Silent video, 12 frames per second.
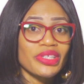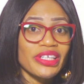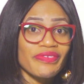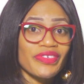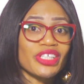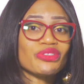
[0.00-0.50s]

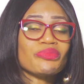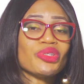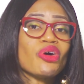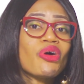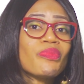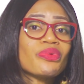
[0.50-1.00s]
event will
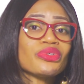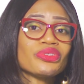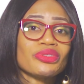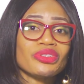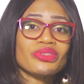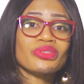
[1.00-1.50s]
be open
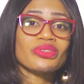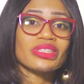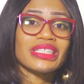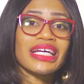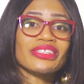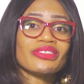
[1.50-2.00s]
to
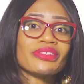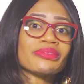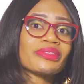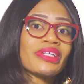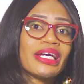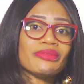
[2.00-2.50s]
those that
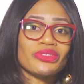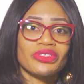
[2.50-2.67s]
subscribe